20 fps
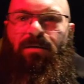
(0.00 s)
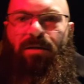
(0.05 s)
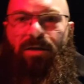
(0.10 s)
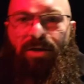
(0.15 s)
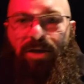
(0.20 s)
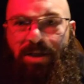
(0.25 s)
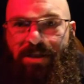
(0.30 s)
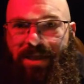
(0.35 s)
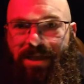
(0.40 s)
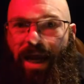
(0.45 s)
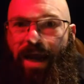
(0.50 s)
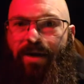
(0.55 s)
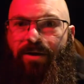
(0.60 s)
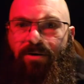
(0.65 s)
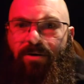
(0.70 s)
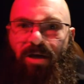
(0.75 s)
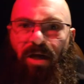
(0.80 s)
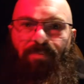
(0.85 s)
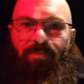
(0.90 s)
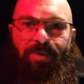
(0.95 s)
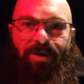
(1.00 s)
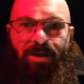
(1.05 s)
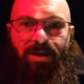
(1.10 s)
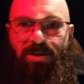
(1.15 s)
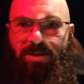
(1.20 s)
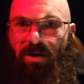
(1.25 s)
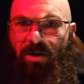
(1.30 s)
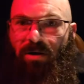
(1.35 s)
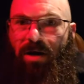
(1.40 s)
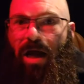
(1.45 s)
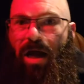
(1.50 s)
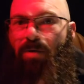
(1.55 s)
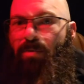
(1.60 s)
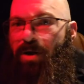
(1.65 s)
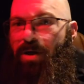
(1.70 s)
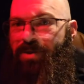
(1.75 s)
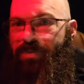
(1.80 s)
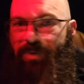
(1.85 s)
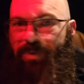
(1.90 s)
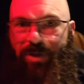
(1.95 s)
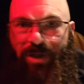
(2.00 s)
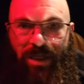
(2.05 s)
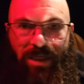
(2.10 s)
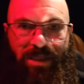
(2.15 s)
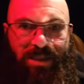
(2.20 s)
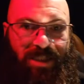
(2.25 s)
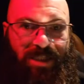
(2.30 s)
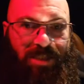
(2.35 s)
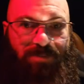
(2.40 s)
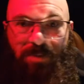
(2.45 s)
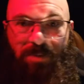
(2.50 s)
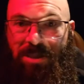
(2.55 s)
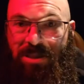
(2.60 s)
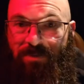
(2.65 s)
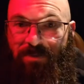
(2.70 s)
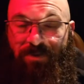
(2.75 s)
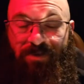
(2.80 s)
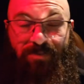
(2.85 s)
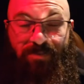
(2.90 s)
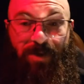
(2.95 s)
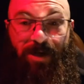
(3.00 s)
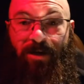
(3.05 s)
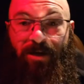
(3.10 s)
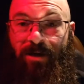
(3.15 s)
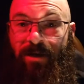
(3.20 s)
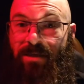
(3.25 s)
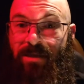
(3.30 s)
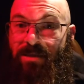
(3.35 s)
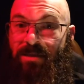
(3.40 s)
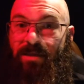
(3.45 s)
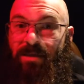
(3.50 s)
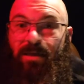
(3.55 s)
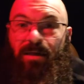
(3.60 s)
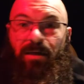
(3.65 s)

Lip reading: A good tanker company to start out with at least 6 months of experience.